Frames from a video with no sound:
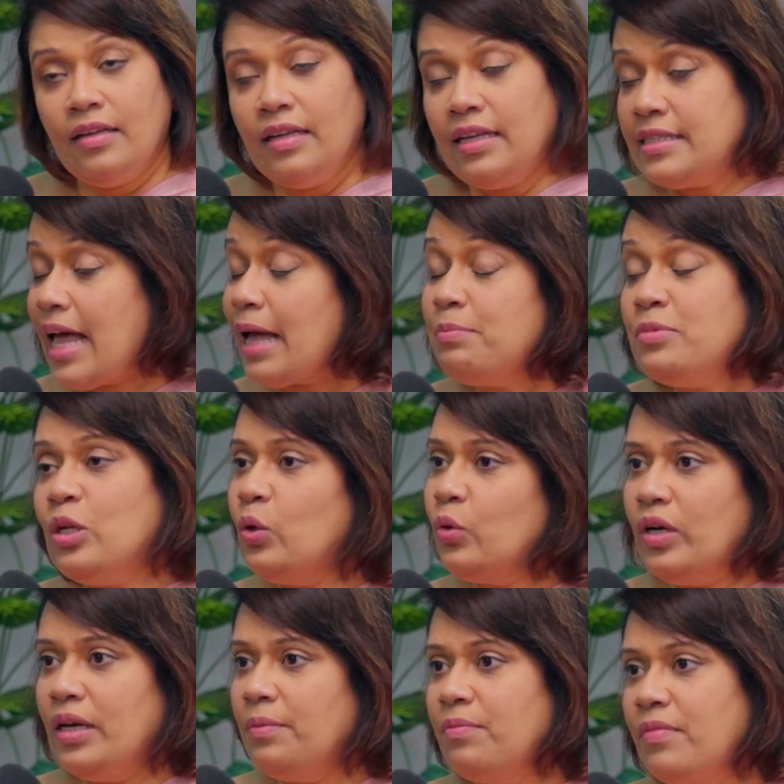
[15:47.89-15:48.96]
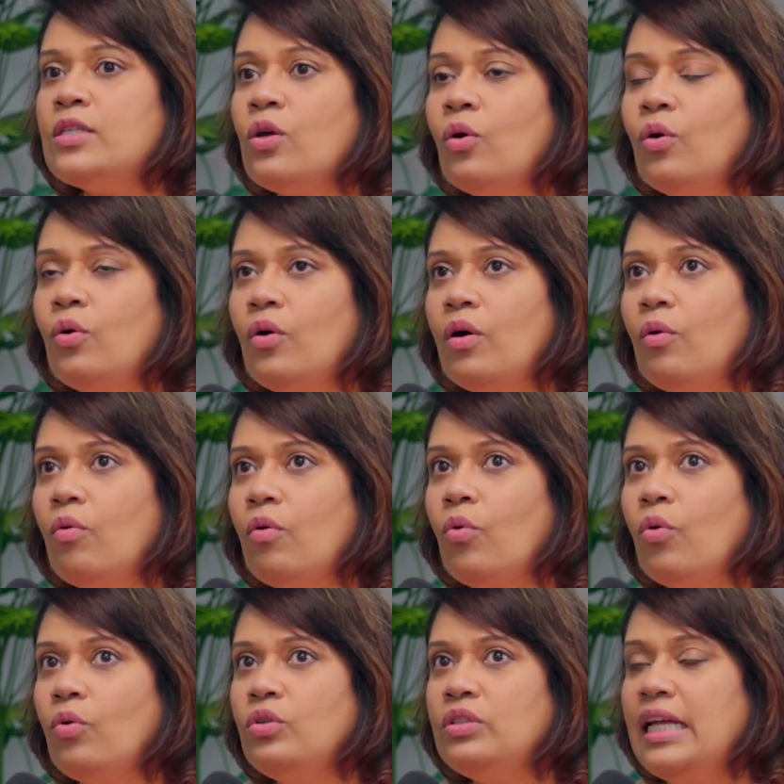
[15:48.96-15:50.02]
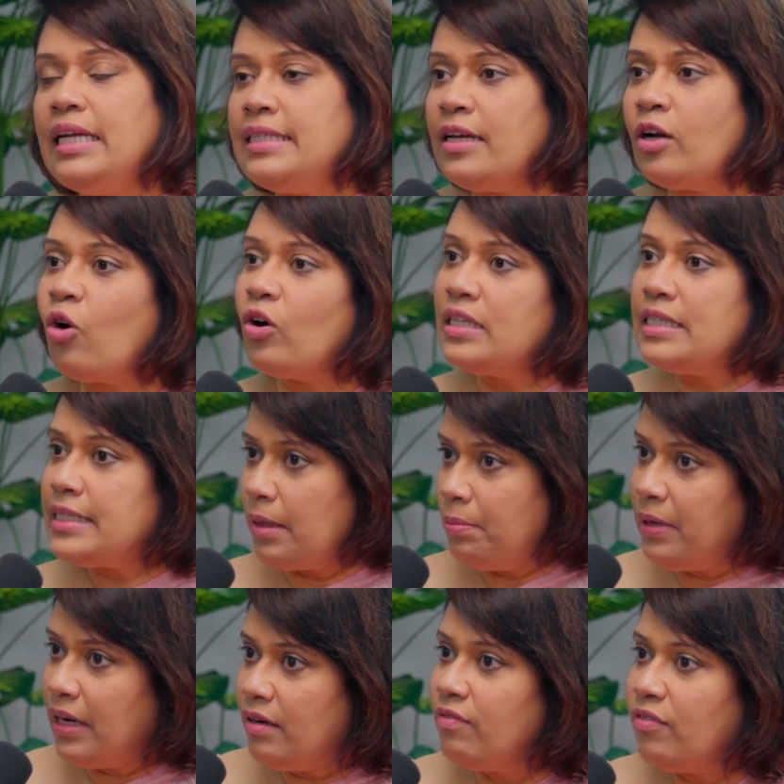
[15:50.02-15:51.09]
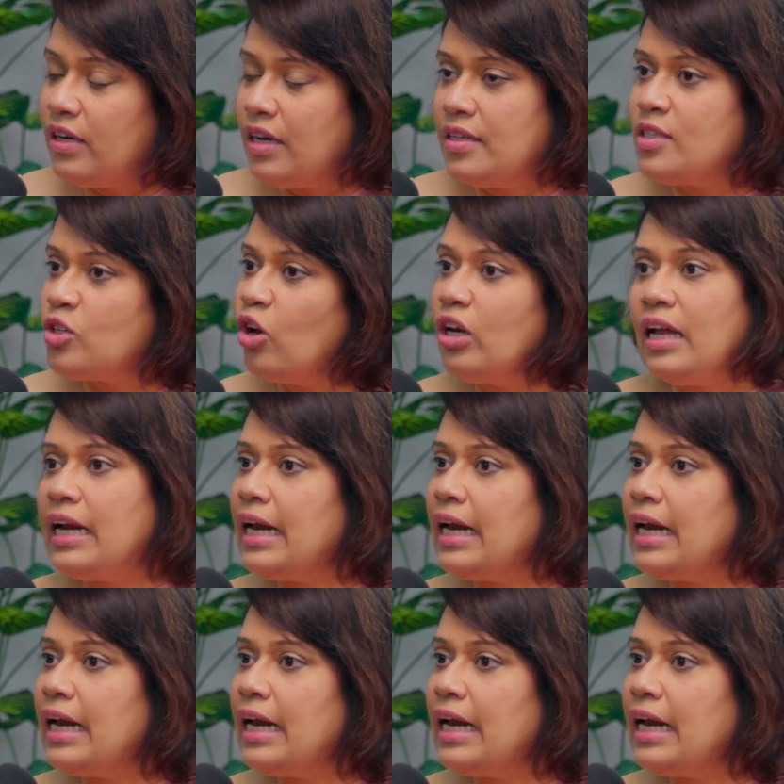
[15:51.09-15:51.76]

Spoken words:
Yes, absolutely. So there is a concept in finance called a